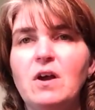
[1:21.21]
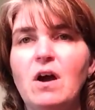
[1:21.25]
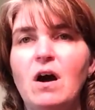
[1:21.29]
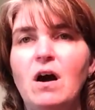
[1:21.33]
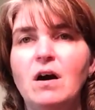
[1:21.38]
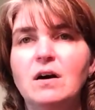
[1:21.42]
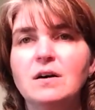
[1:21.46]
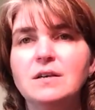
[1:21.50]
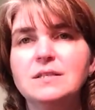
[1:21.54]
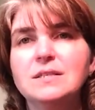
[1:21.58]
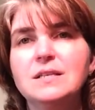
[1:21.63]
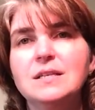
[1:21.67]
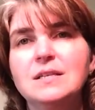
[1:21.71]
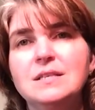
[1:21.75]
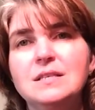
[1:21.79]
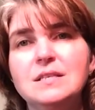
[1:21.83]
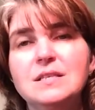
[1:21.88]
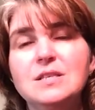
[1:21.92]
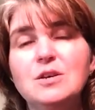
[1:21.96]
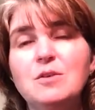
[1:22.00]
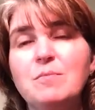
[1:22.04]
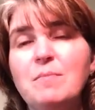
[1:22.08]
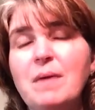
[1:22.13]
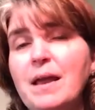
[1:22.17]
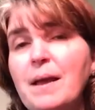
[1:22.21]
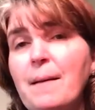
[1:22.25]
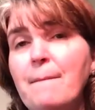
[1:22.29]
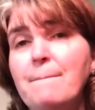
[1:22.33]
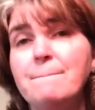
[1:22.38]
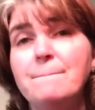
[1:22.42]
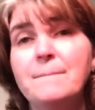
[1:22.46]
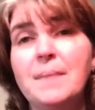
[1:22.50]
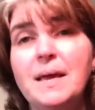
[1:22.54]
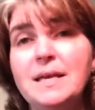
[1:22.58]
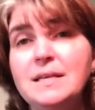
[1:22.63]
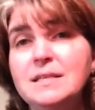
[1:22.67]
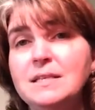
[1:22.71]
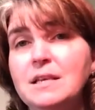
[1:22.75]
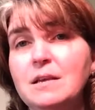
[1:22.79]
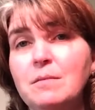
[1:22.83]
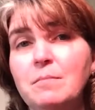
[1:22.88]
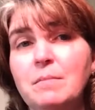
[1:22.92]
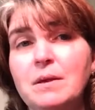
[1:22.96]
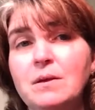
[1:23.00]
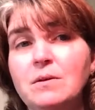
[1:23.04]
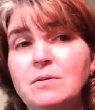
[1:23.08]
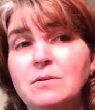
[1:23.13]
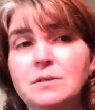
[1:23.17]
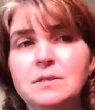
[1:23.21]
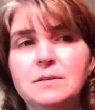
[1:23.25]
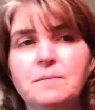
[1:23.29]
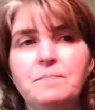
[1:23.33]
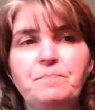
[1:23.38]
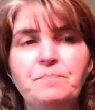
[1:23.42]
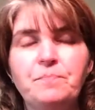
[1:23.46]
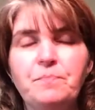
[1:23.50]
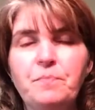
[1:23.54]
cost and still make amazing meals.